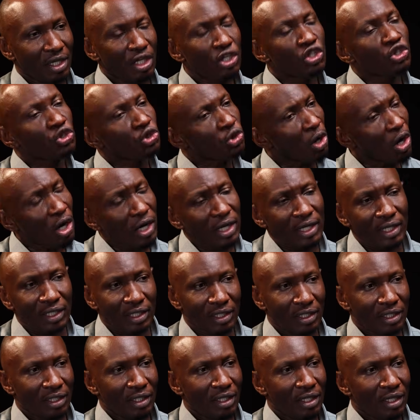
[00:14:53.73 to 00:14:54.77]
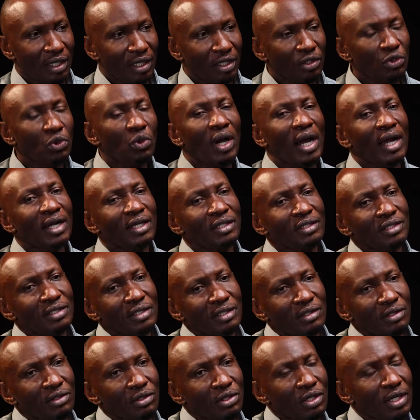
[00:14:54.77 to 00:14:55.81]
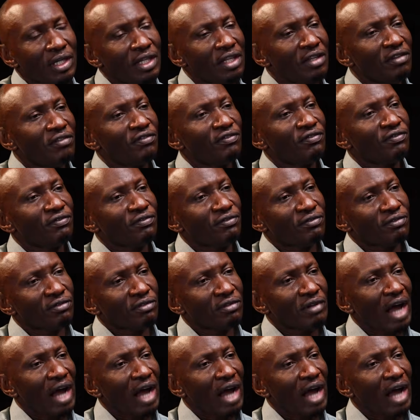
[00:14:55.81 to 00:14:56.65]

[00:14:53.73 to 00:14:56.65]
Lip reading: surely you can't leave